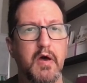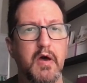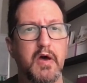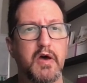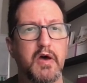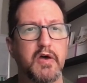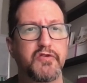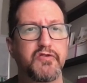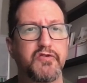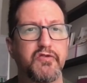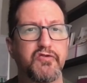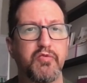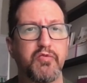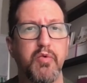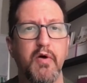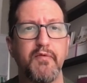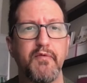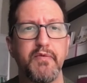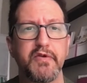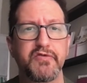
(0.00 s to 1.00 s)
So
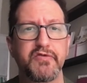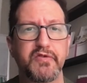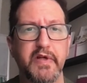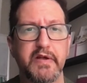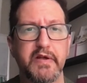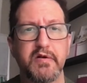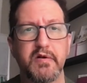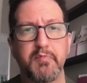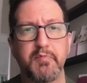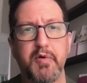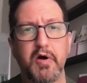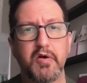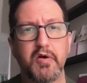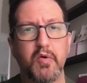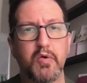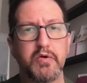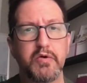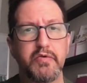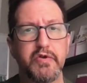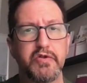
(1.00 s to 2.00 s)
12 weeks later, upon
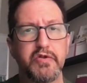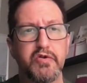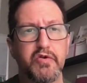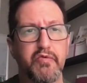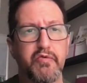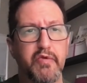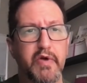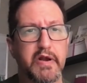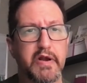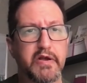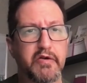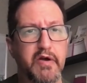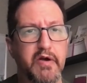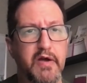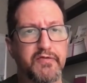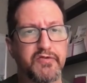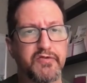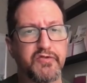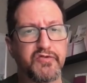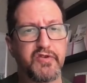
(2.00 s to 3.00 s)
ordering new
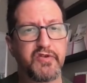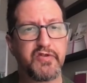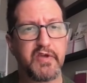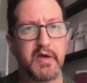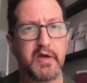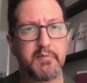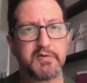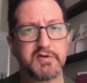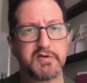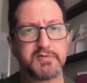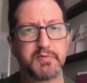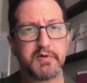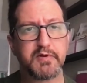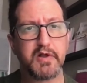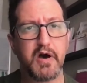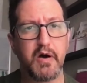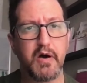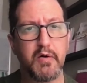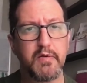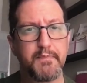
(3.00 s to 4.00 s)
radiographs, you see the image
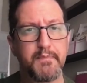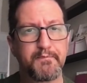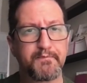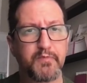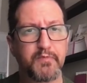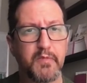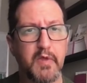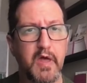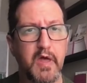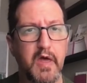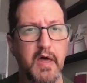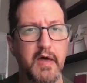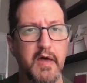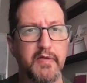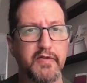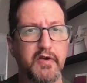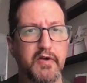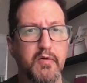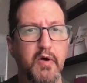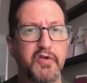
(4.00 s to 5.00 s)
below, and
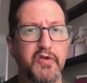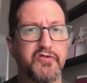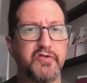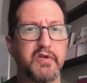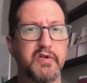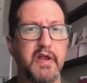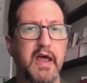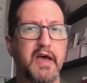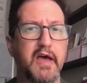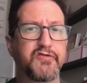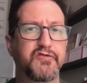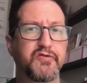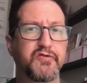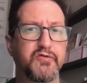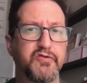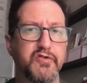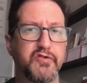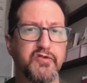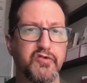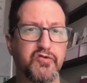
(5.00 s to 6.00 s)
the question asks you
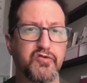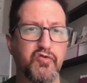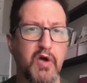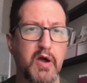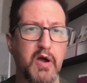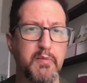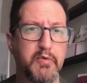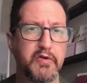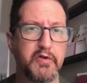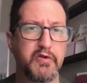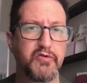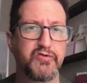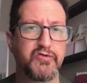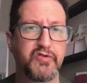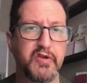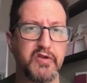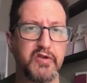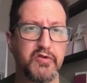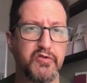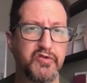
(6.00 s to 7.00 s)
to describe what you see
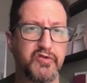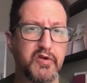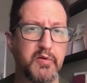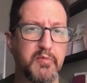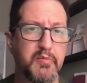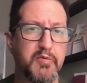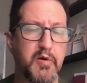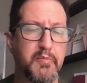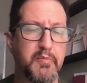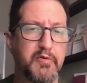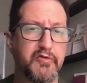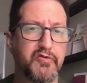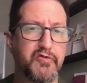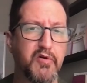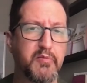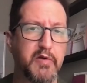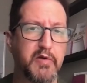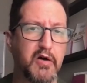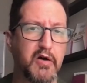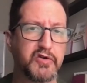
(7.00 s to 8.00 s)
using appropriate
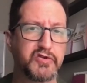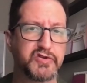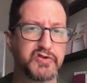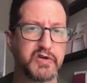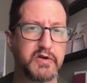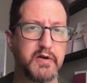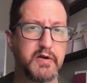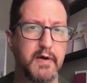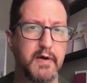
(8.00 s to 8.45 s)
terminology.